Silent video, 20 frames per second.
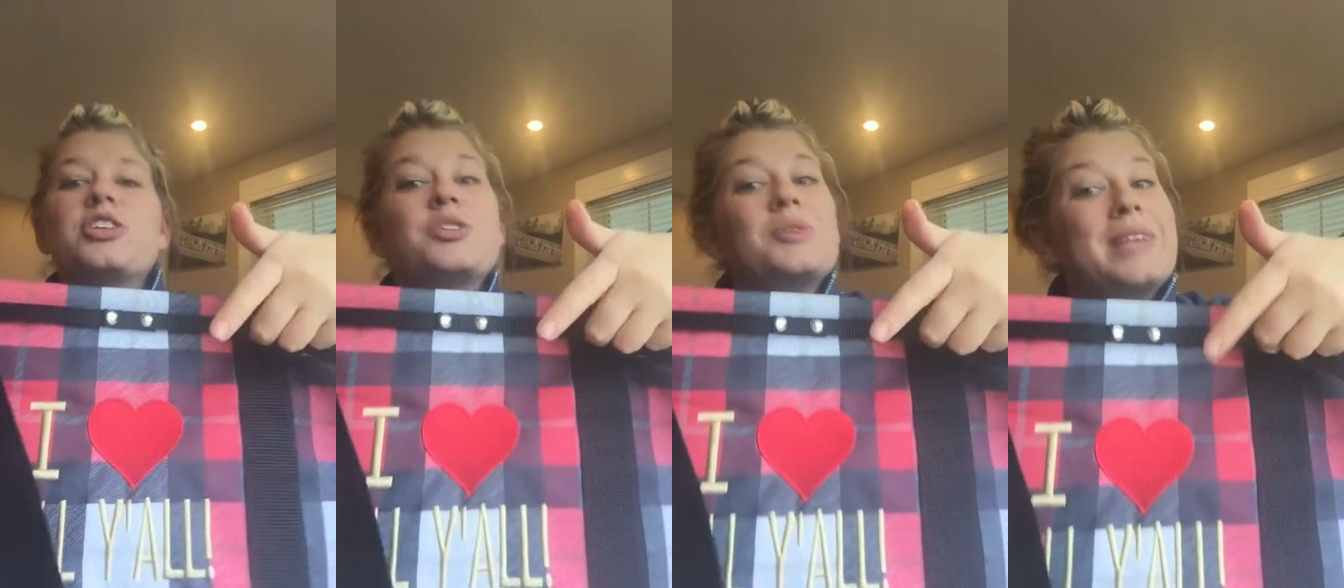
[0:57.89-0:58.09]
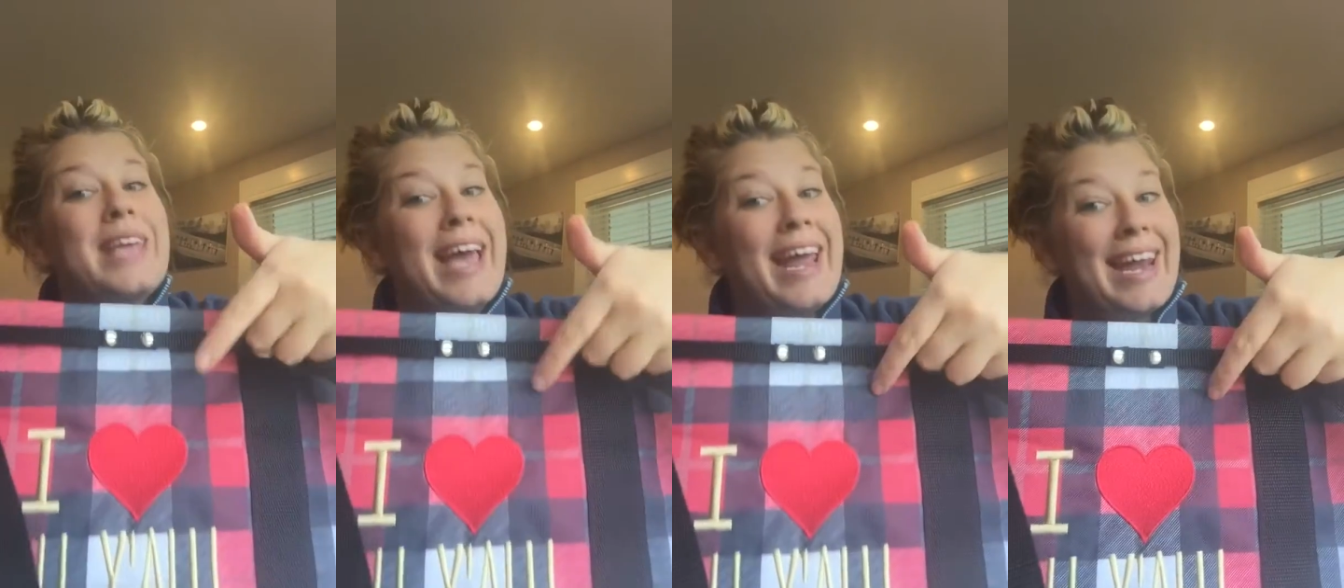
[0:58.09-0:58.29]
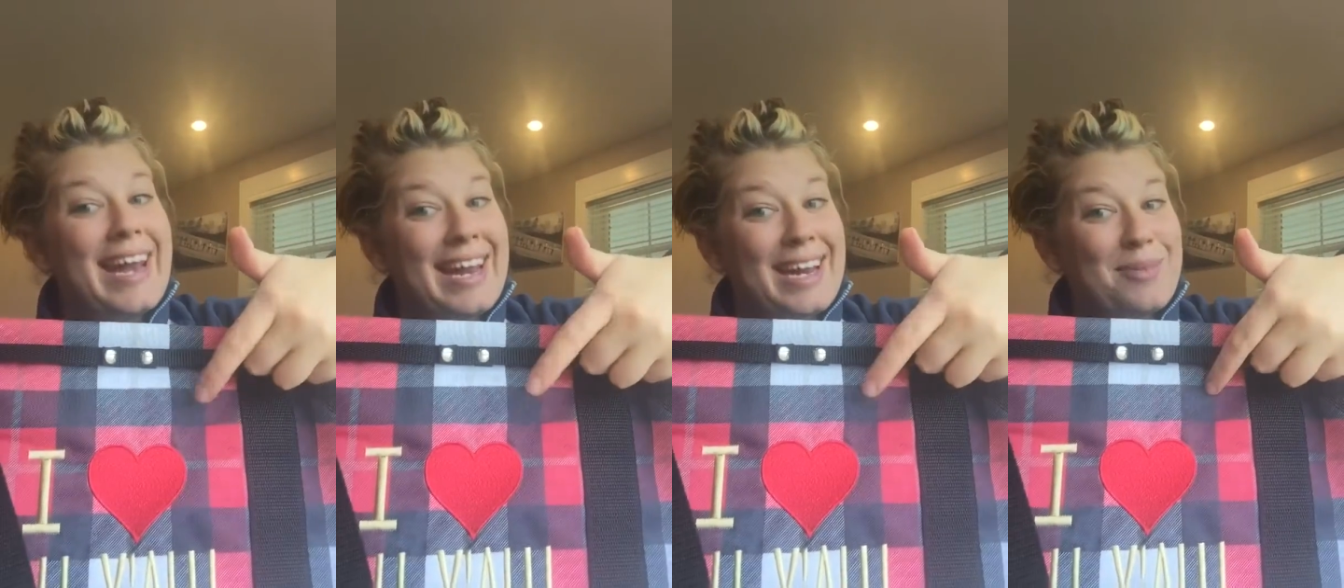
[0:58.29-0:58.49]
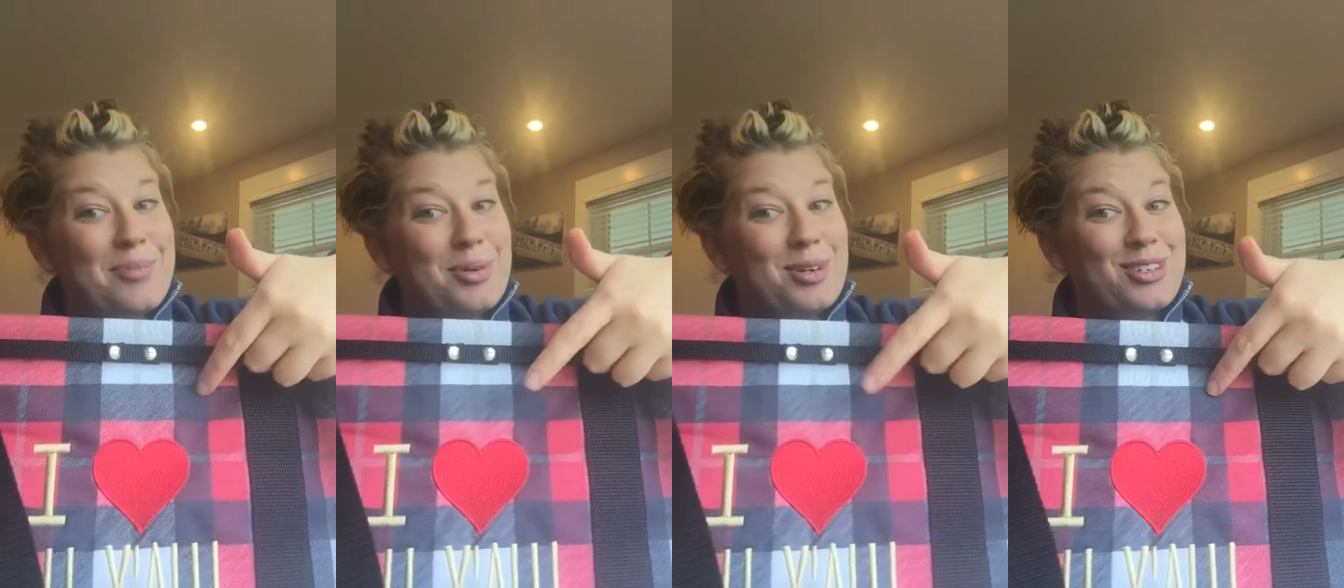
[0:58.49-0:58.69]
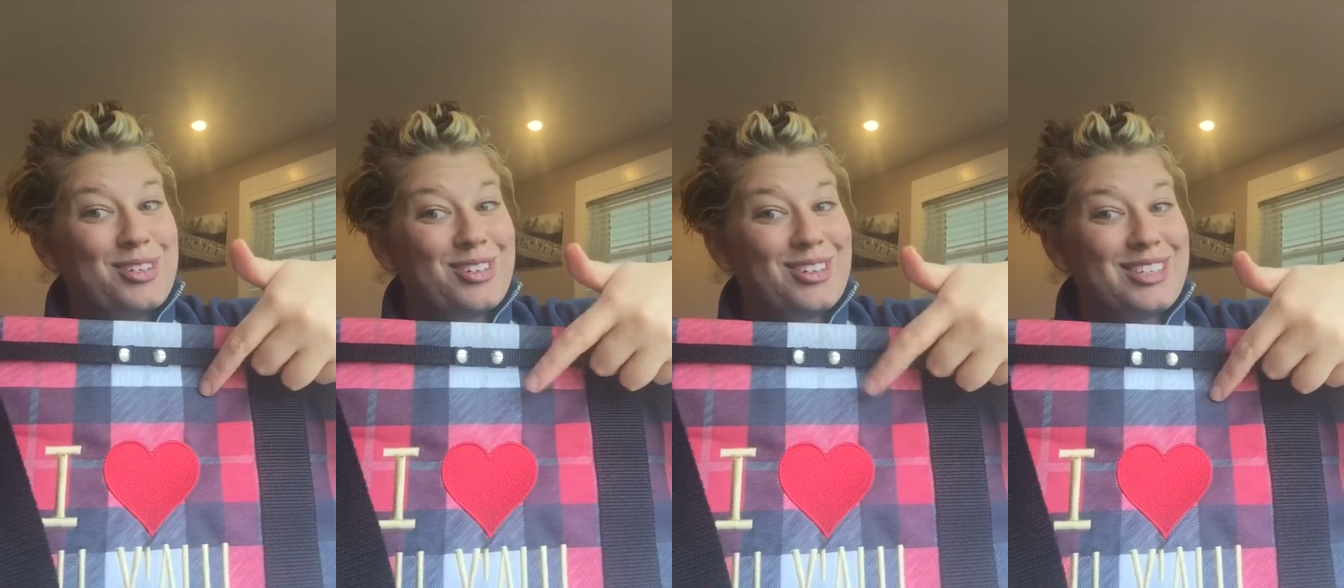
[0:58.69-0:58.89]
you can add
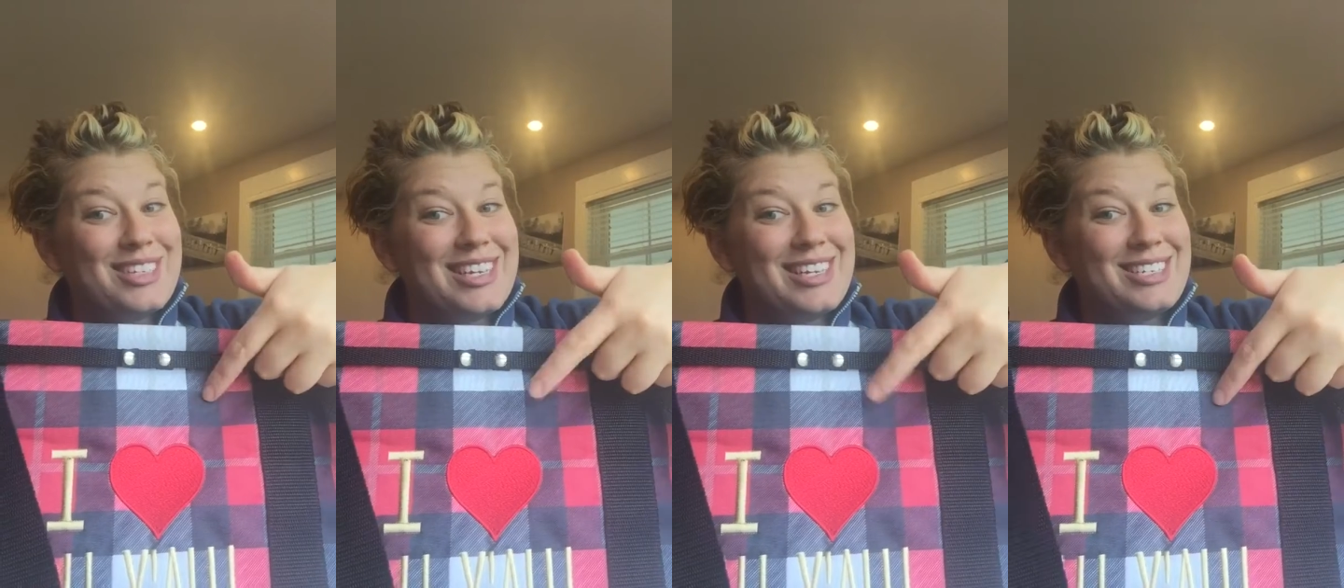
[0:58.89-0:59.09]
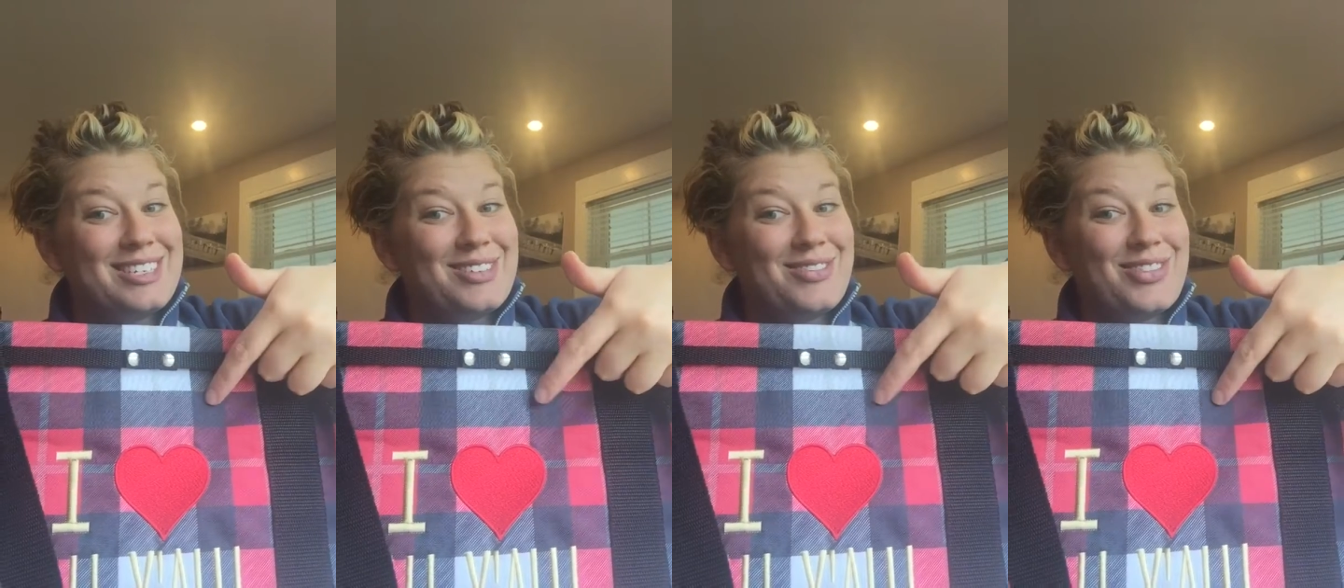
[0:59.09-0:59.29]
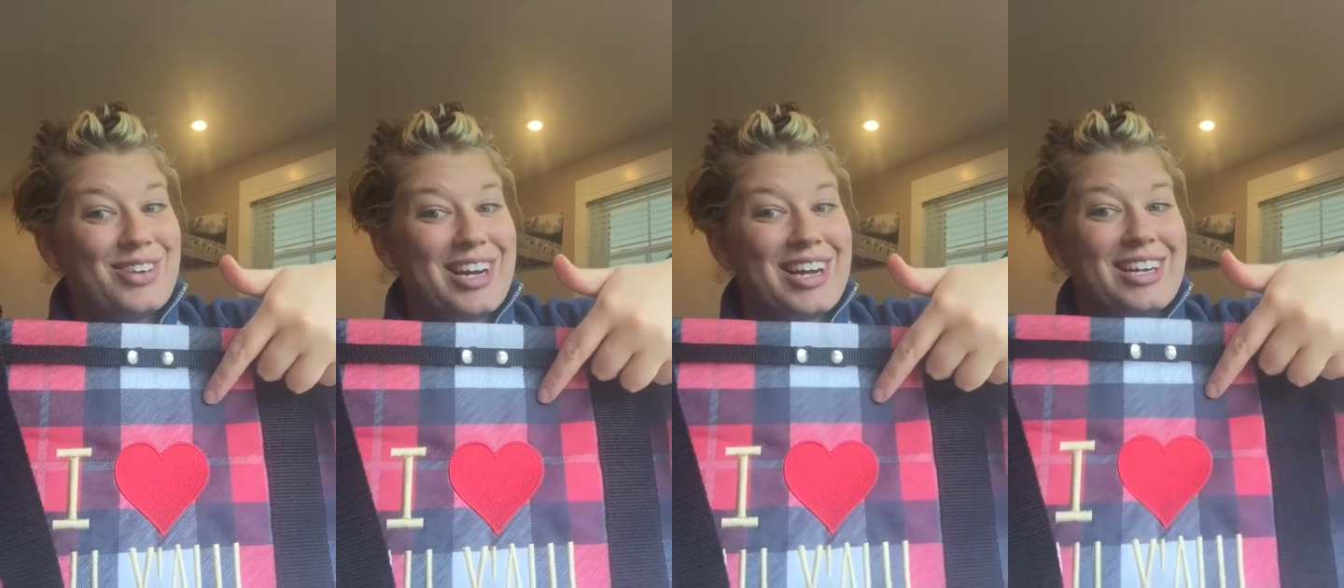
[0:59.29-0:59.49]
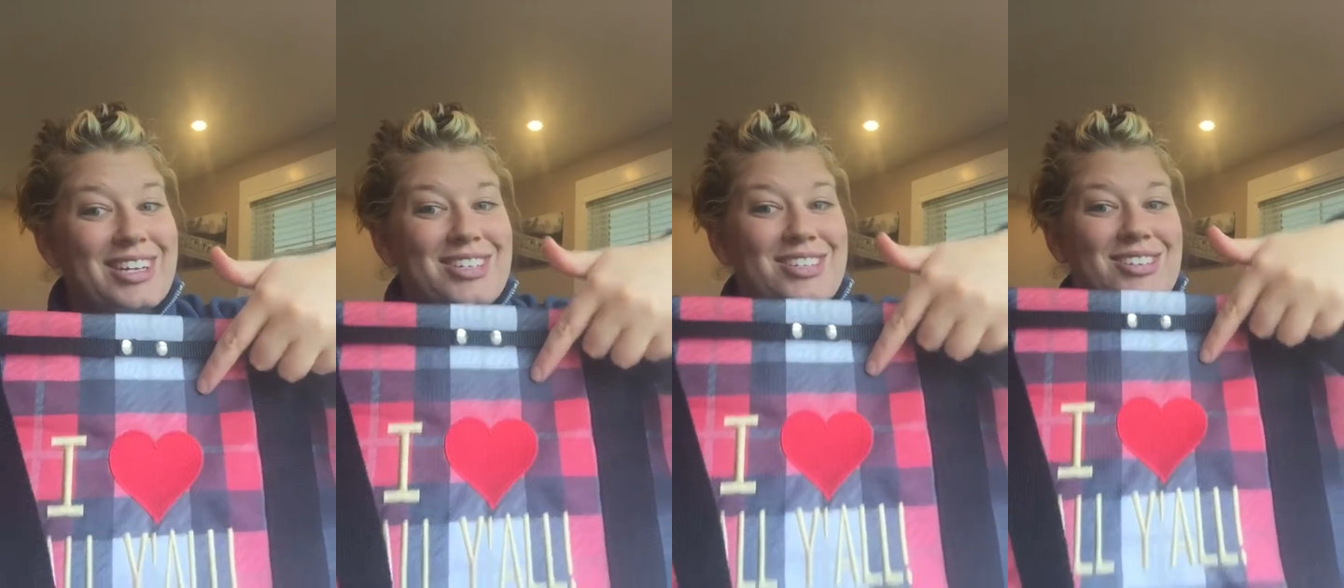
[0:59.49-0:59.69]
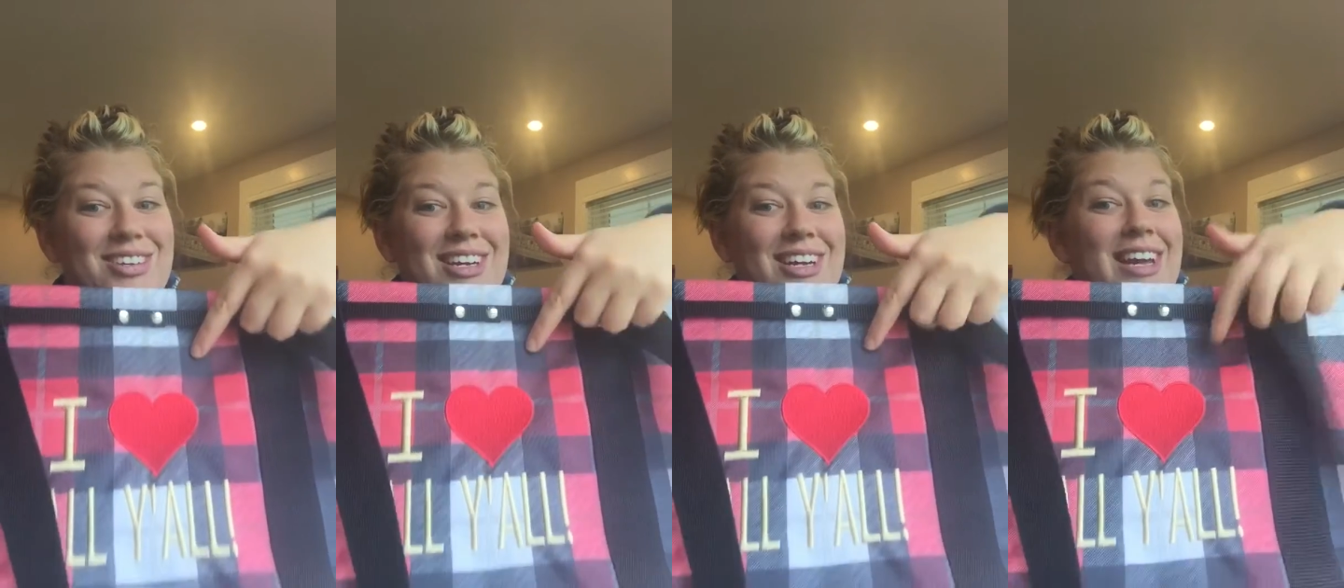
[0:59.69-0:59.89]
personalization for
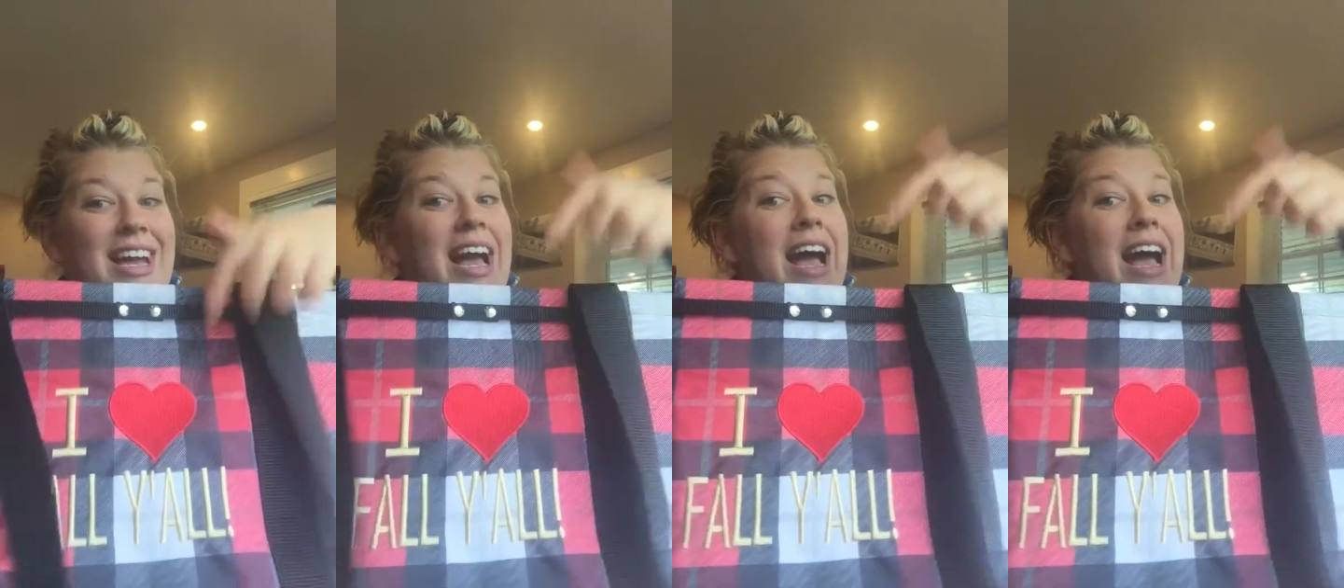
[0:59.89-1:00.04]
extra.